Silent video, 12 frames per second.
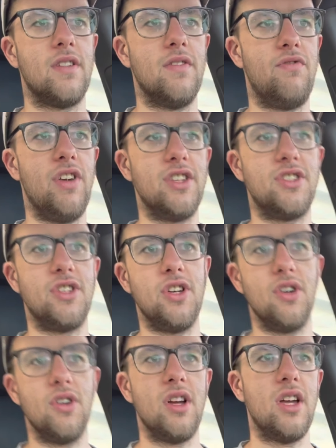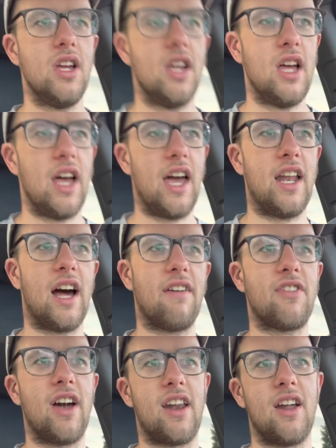fits you. And
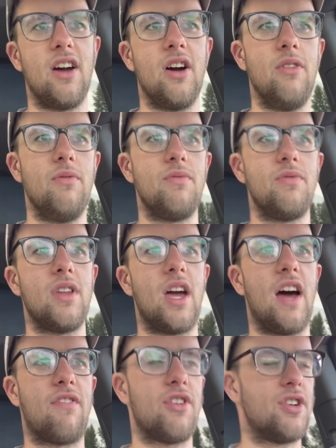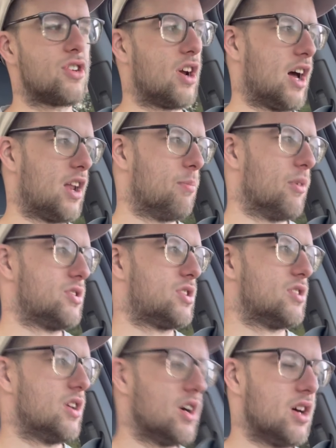I've kind of, after trying a bunch
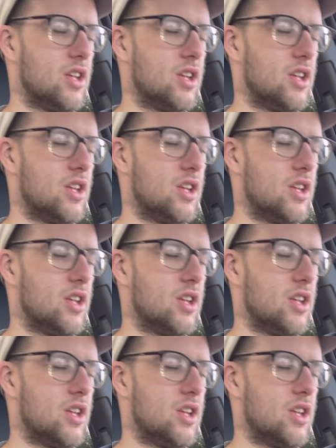of the,